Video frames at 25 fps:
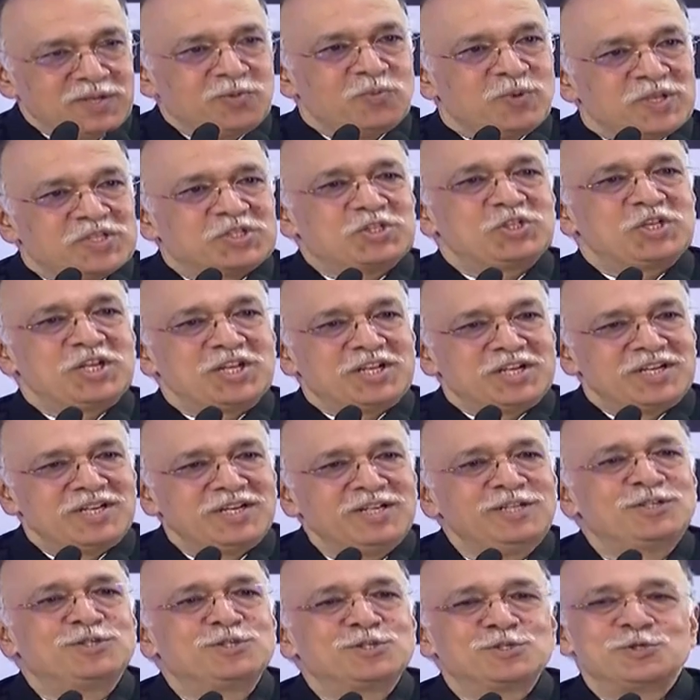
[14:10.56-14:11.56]
which it
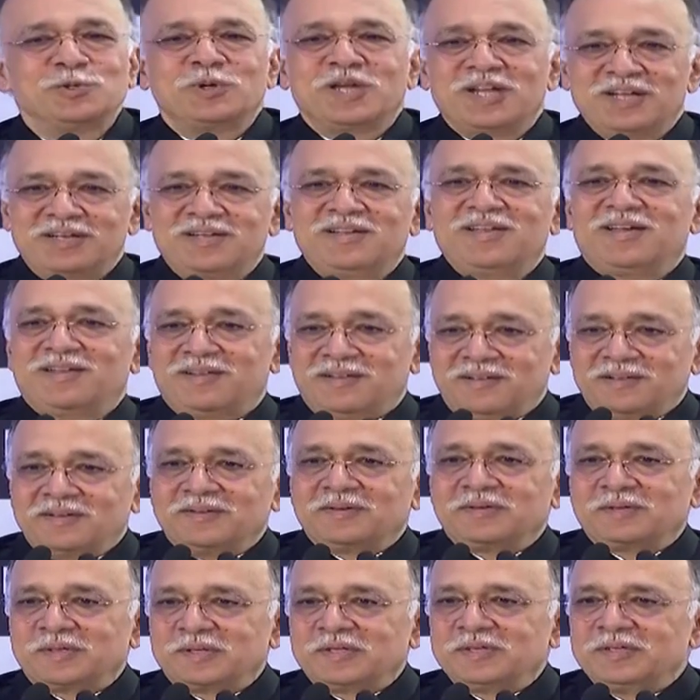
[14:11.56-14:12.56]
needs to get done,
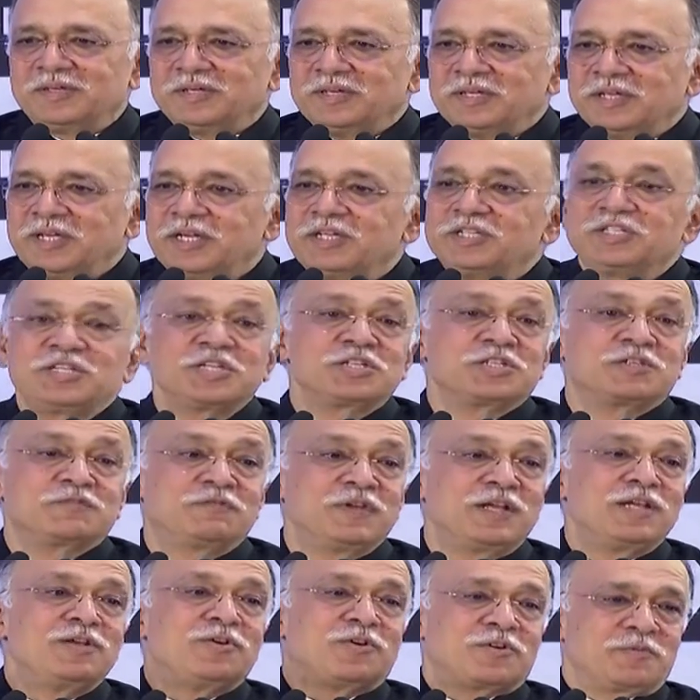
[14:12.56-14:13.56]
it just
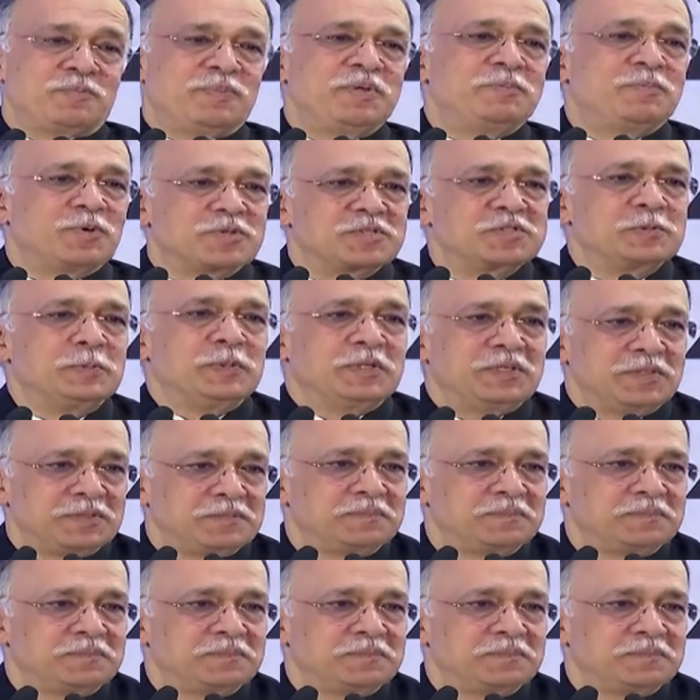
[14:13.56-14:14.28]
will not be possible.